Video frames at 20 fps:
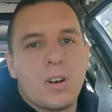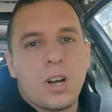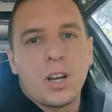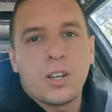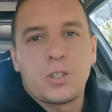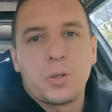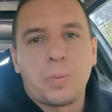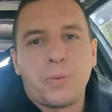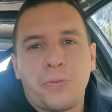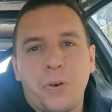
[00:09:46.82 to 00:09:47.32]

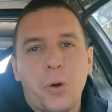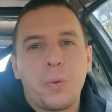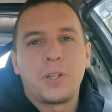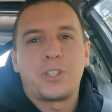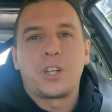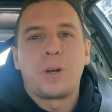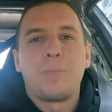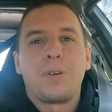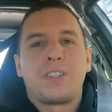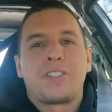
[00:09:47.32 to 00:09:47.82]
Right, so before
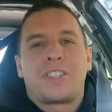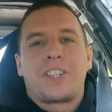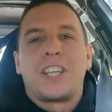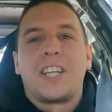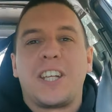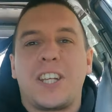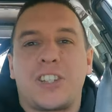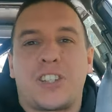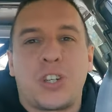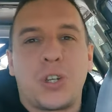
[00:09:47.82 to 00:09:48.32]
we jump into
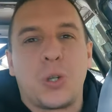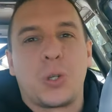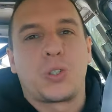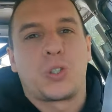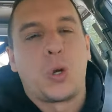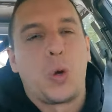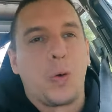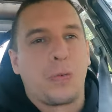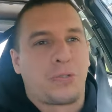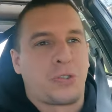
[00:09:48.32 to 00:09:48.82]
the
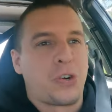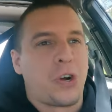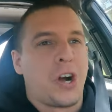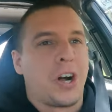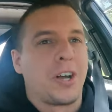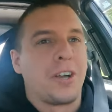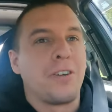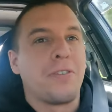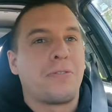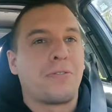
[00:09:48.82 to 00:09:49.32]
initial sort of
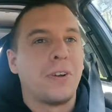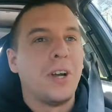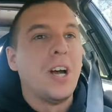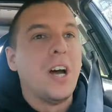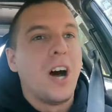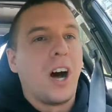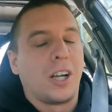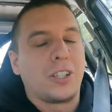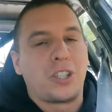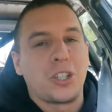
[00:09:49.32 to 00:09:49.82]
drive,
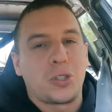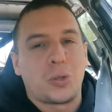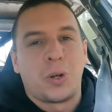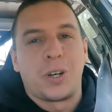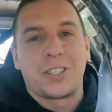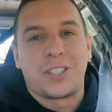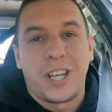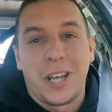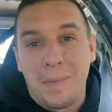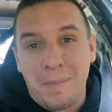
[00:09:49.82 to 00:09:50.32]
I just
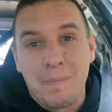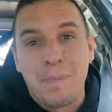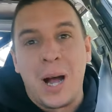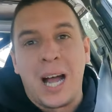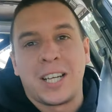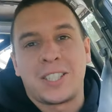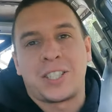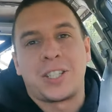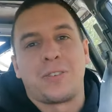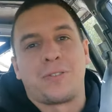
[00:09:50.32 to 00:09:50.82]
want to say a
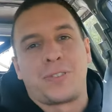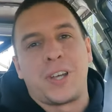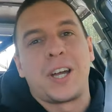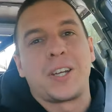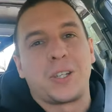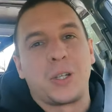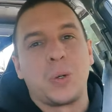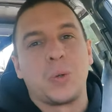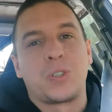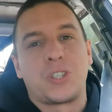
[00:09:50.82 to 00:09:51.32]
massive
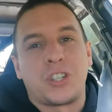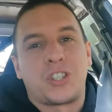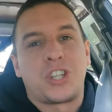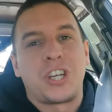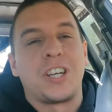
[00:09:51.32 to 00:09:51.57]
thank you to